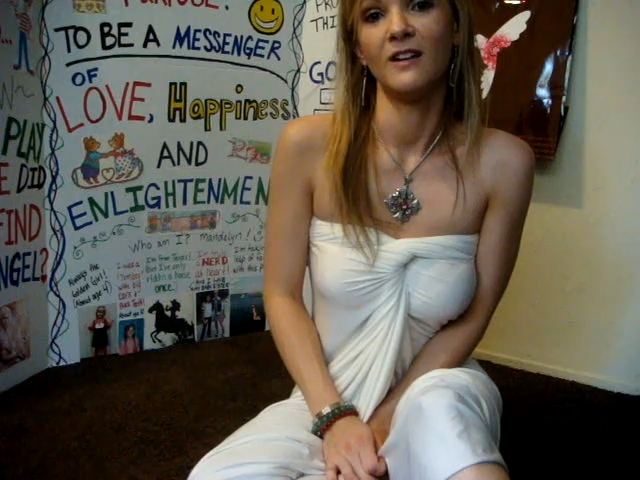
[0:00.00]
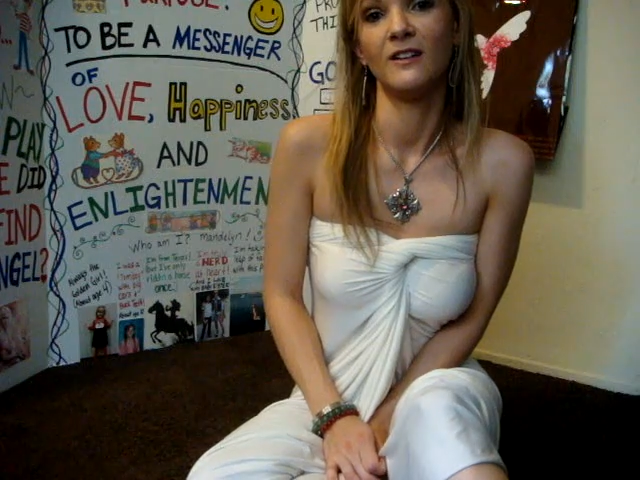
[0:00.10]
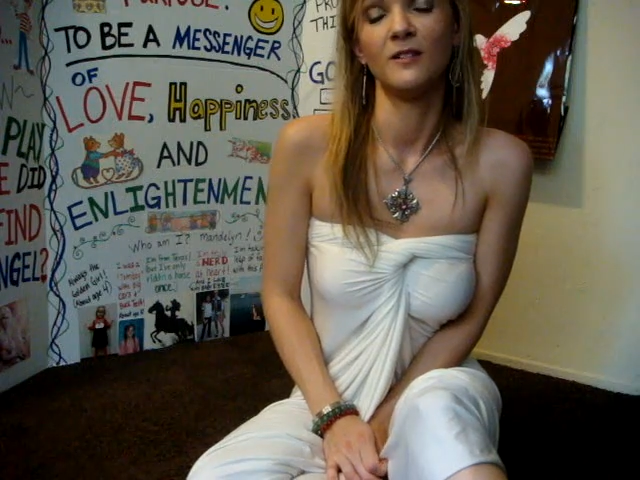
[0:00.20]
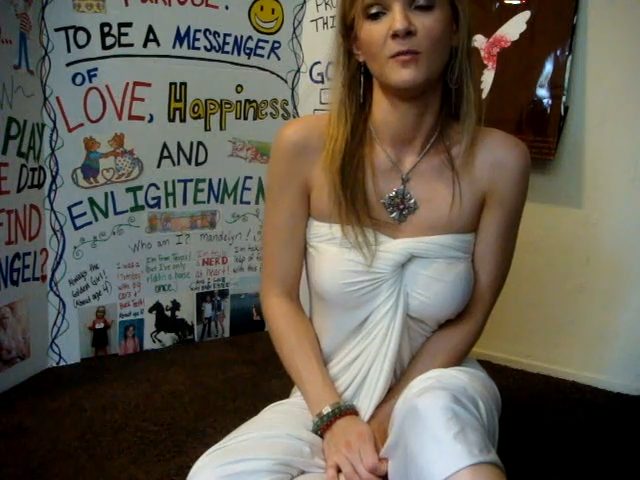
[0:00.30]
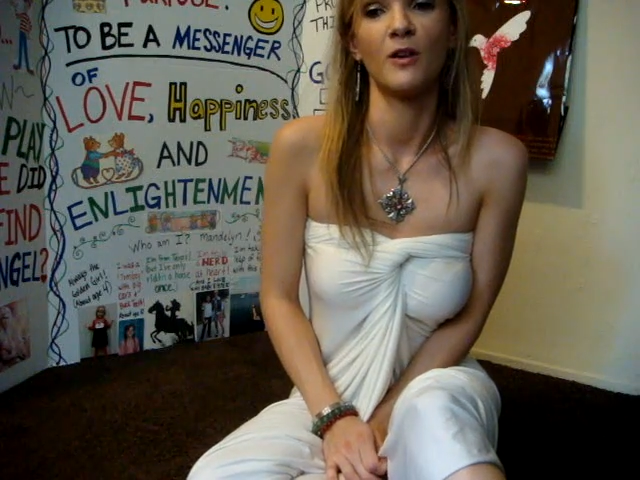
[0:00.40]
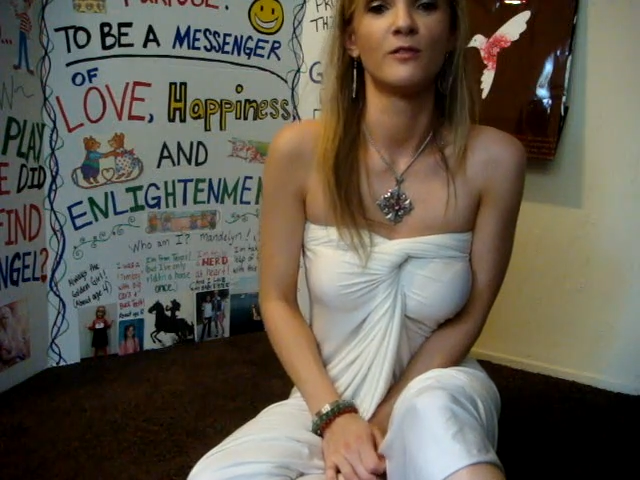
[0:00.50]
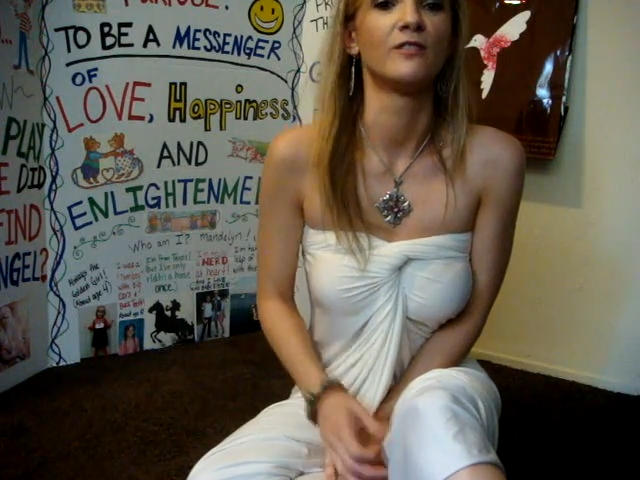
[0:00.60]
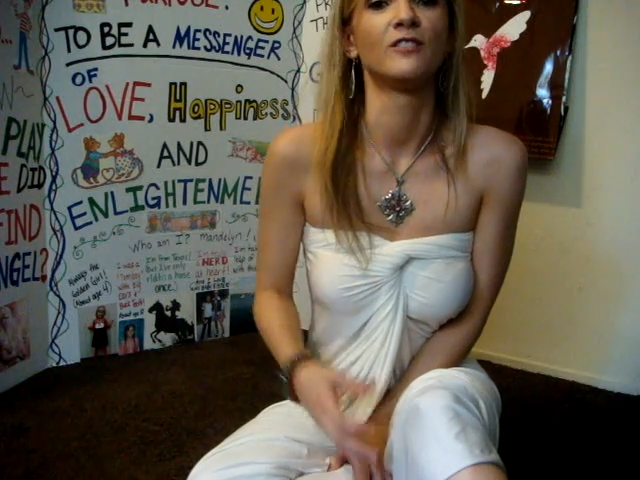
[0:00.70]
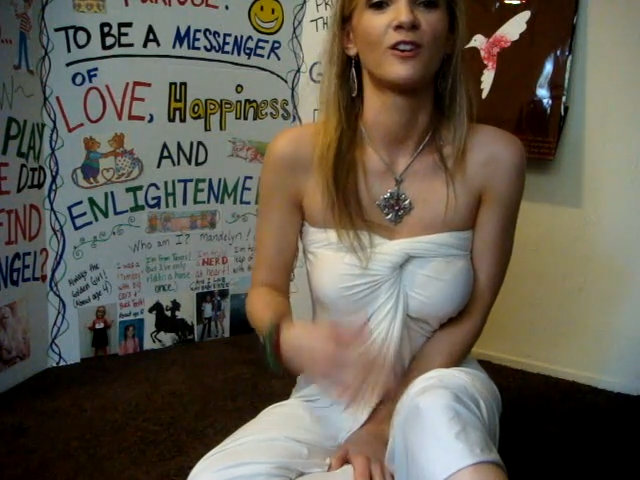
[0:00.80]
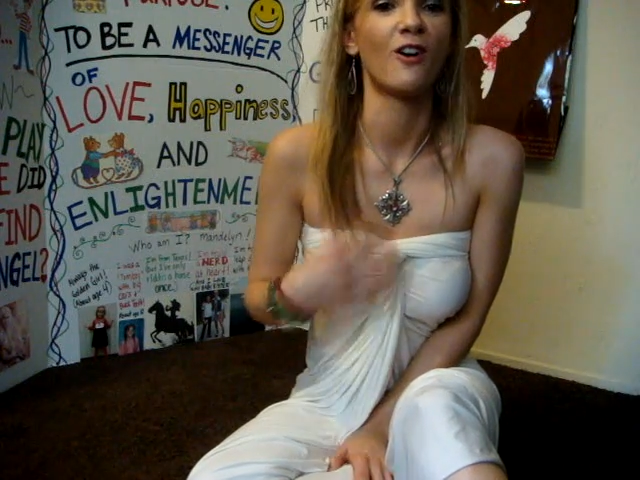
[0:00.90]
other
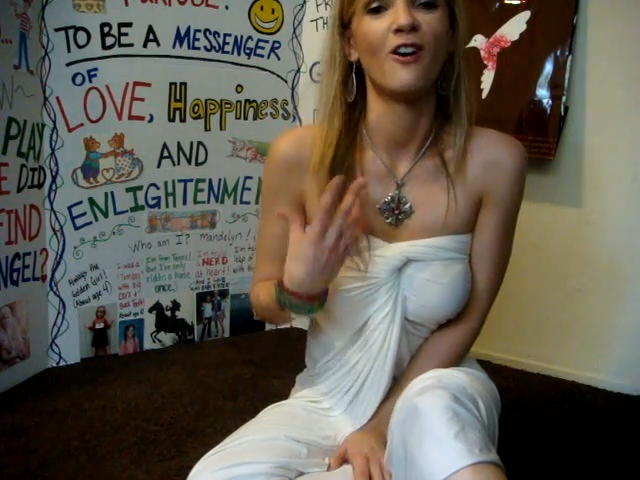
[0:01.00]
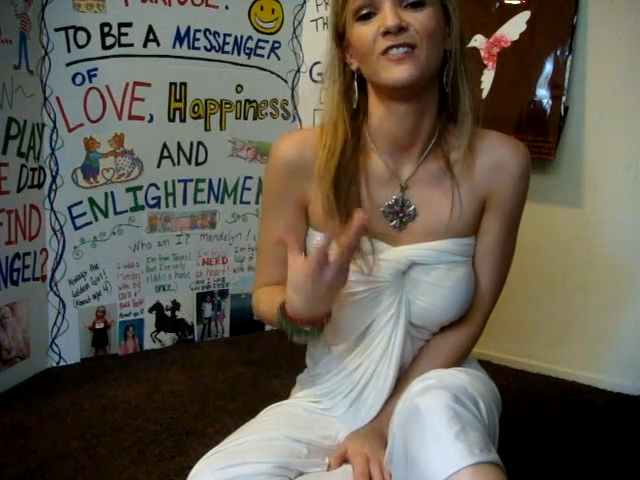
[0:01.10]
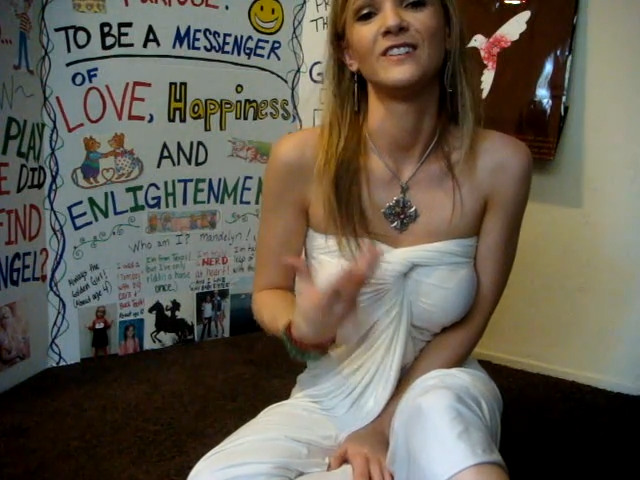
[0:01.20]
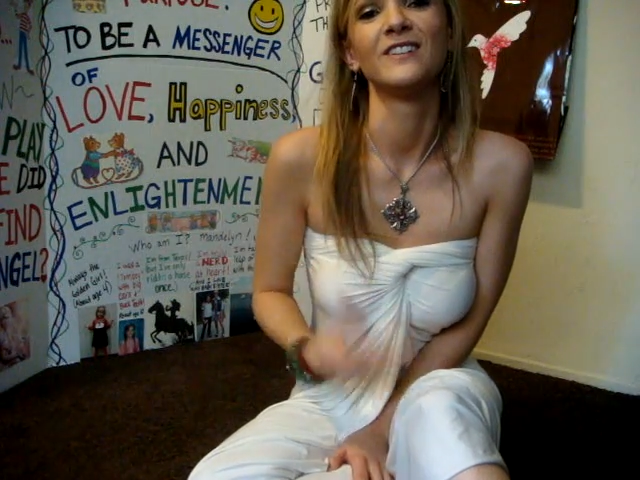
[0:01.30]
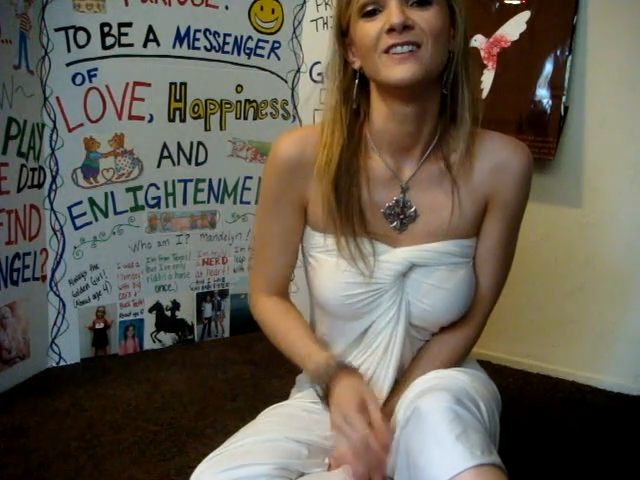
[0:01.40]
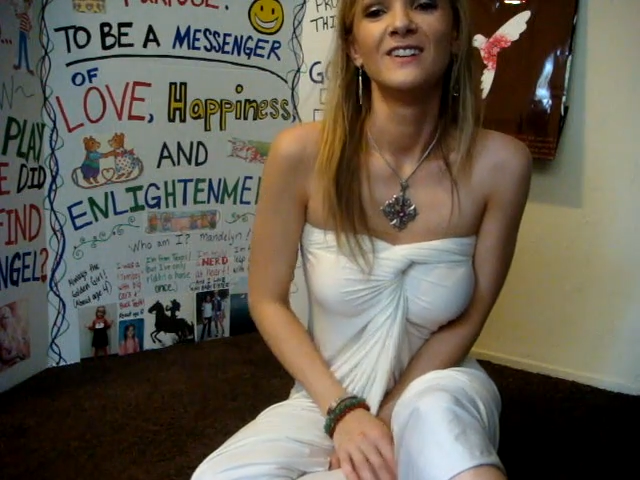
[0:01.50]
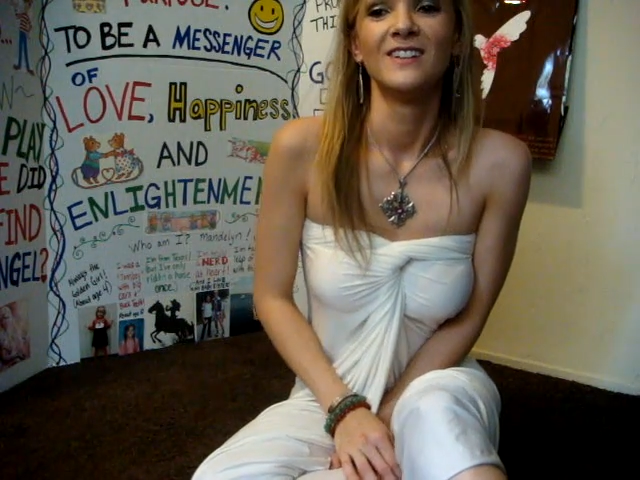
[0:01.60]
than the calling.